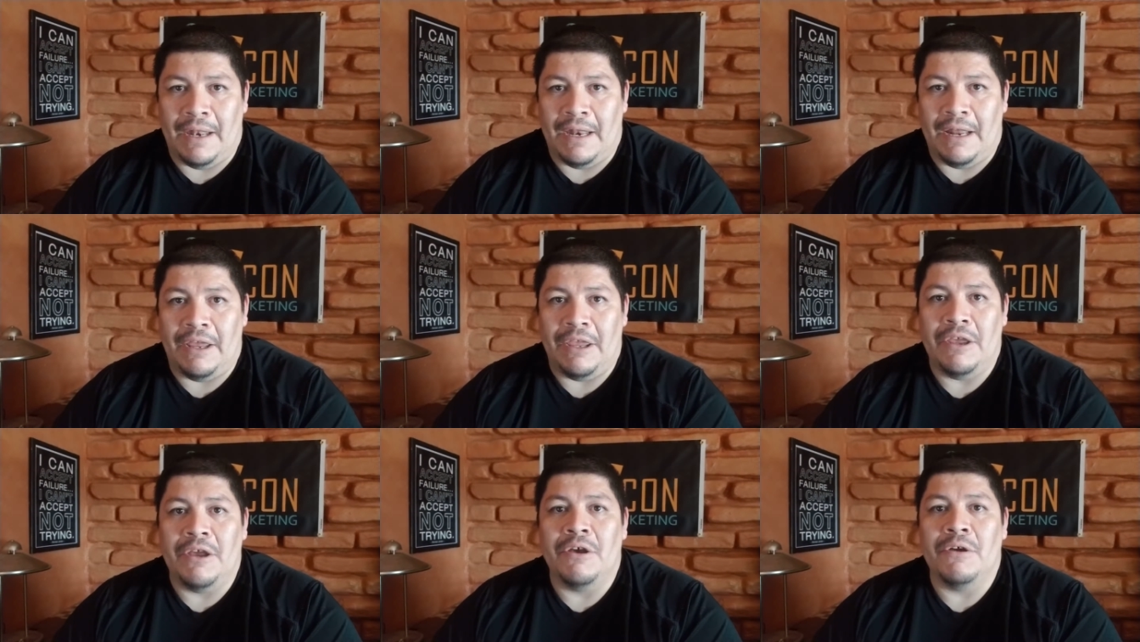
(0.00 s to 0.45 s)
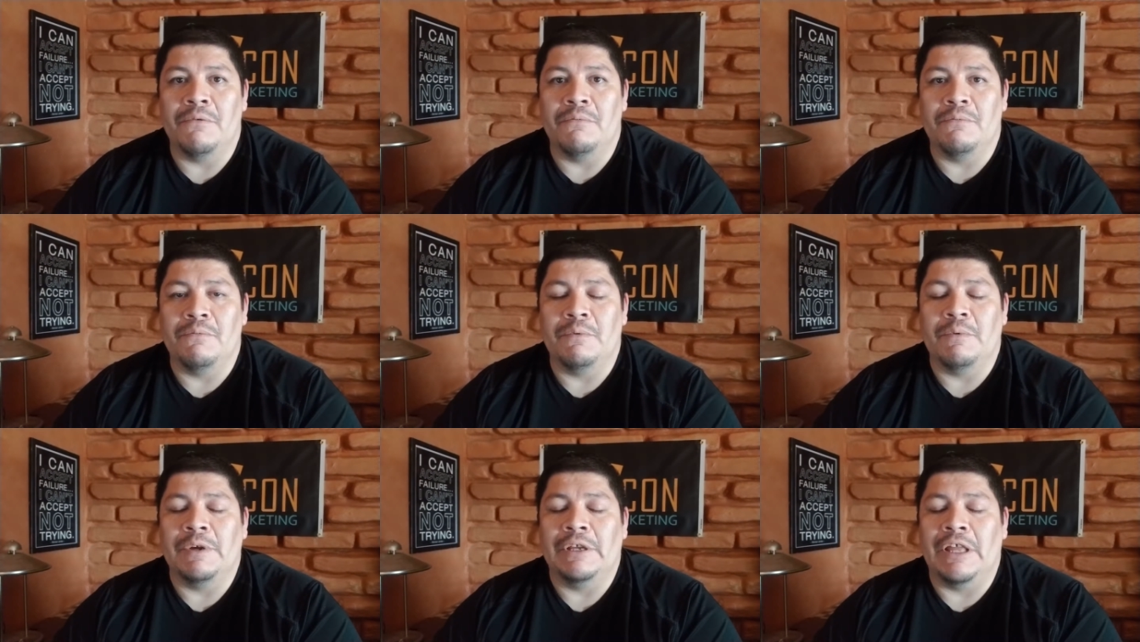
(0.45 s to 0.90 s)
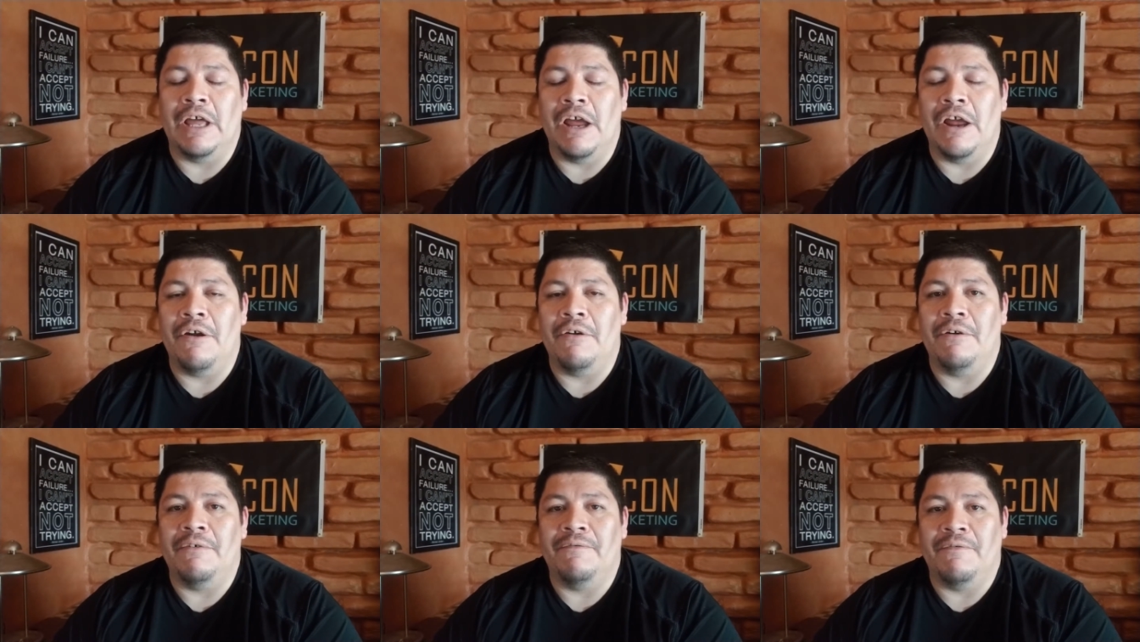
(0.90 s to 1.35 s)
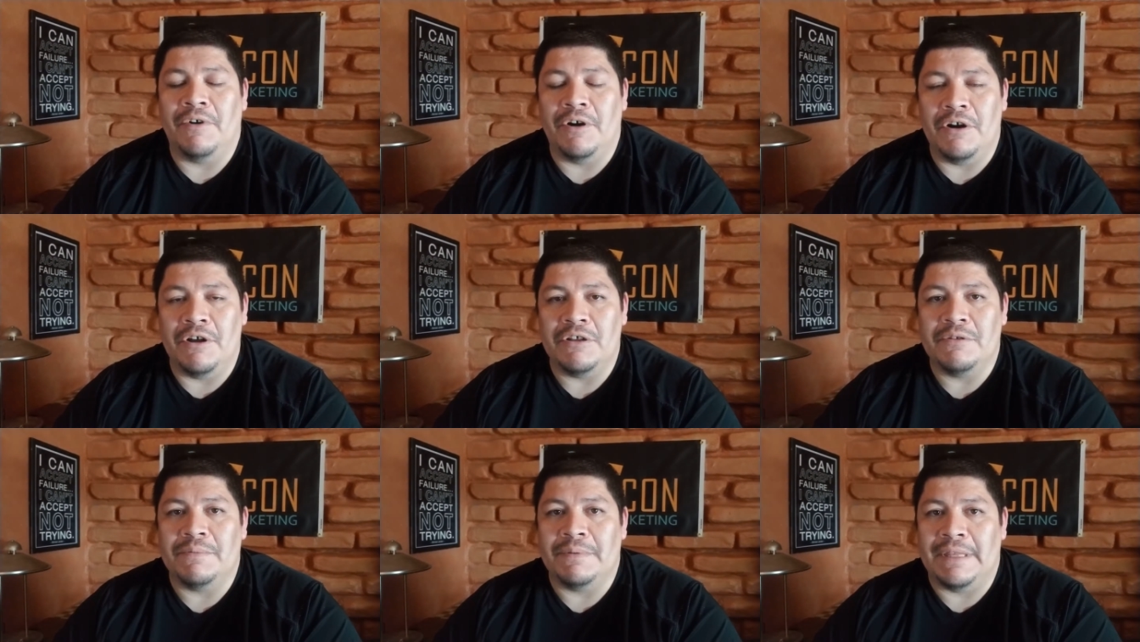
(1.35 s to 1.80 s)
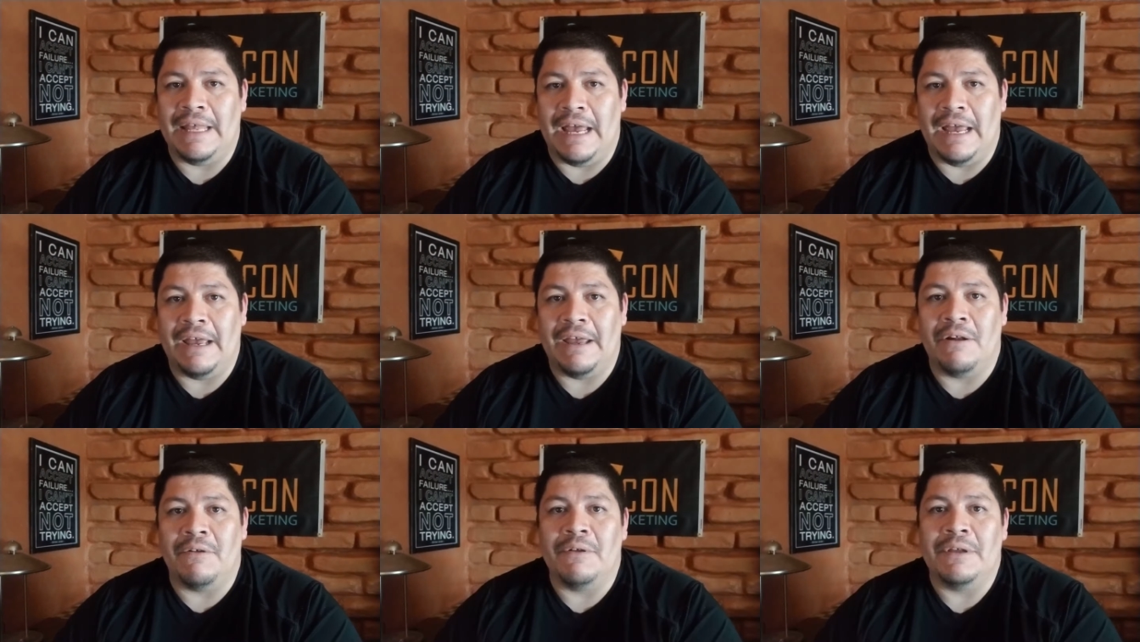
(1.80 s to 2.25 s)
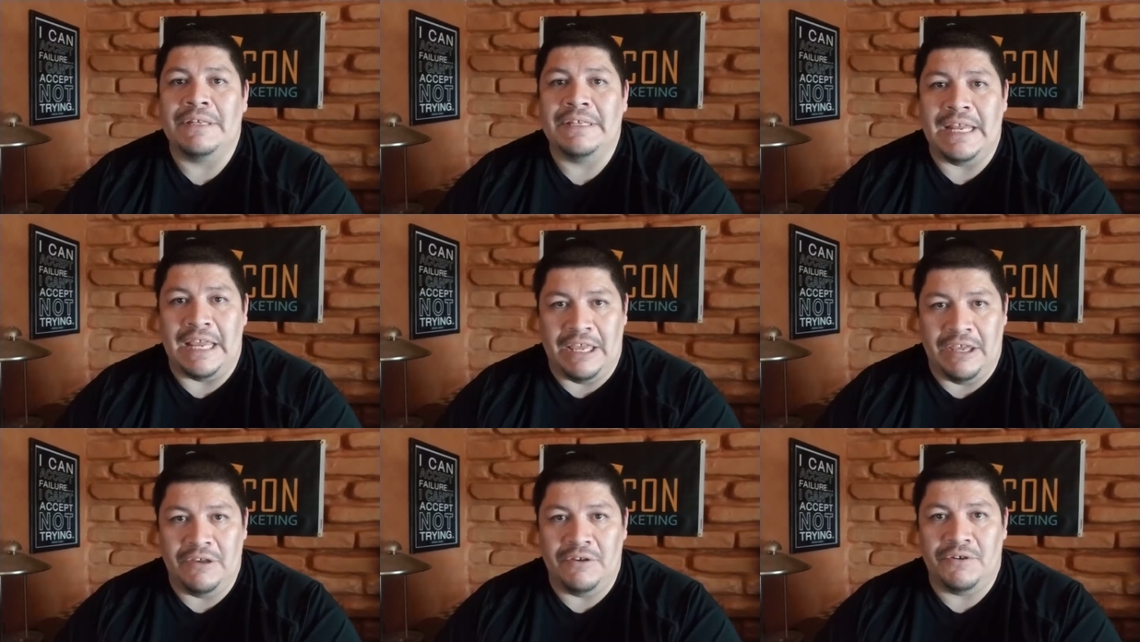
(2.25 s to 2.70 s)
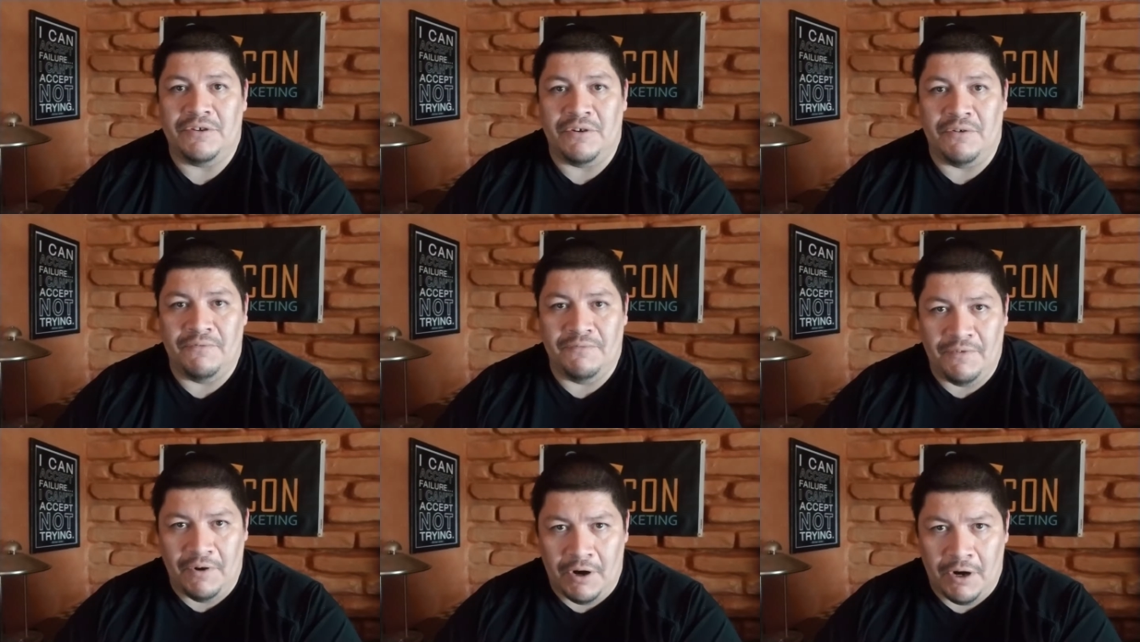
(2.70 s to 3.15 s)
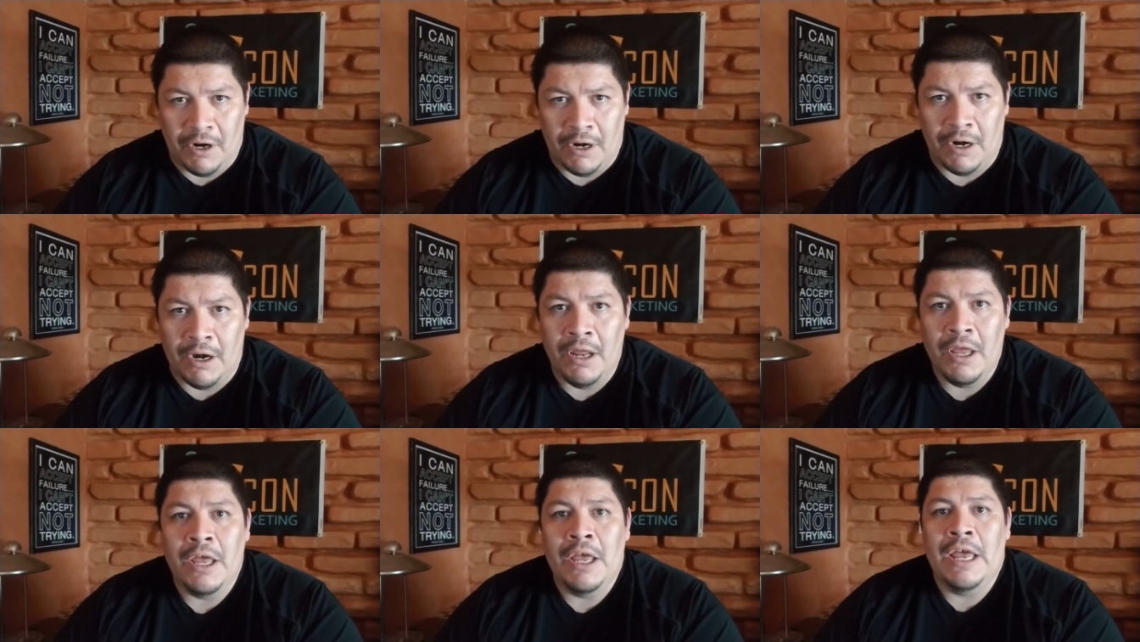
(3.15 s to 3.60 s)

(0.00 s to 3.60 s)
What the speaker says: Now, you can rely on referrals, but that can only take you so far.